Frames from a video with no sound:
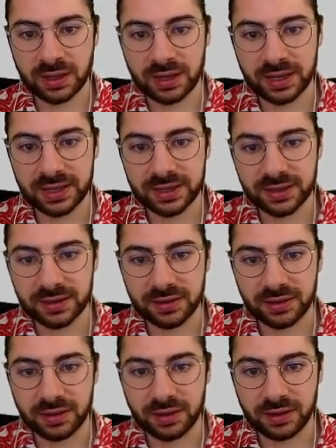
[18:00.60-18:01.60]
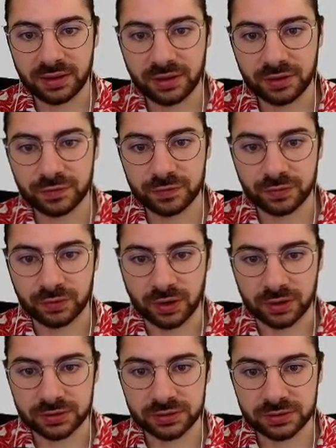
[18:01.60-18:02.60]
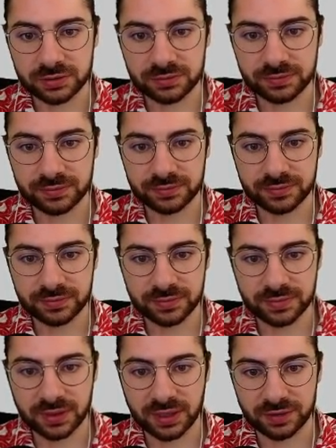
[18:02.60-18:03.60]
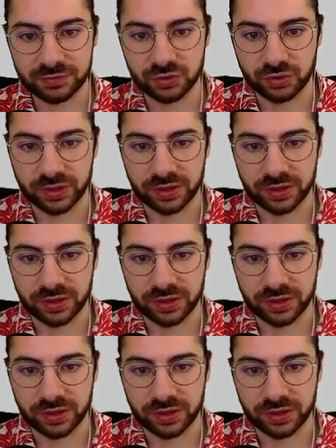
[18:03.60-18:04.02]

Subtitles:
I love rocks. I love drawing